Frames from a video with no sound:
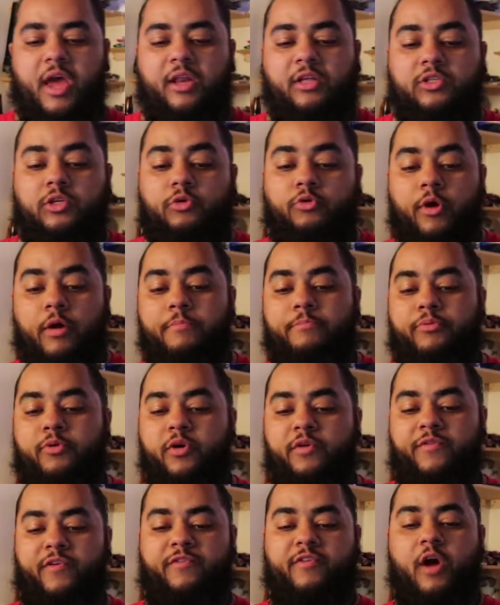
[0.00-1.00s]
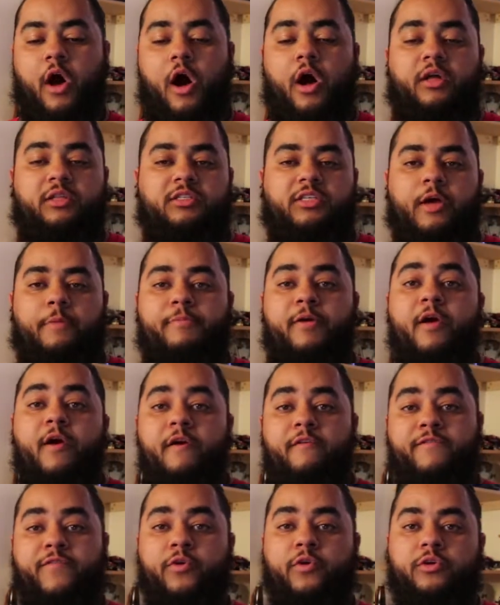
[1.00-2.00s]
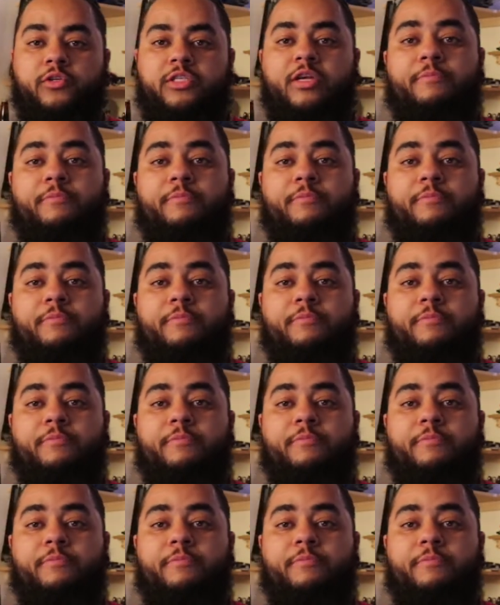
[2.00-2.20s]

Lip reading: and it's a great proof of concept for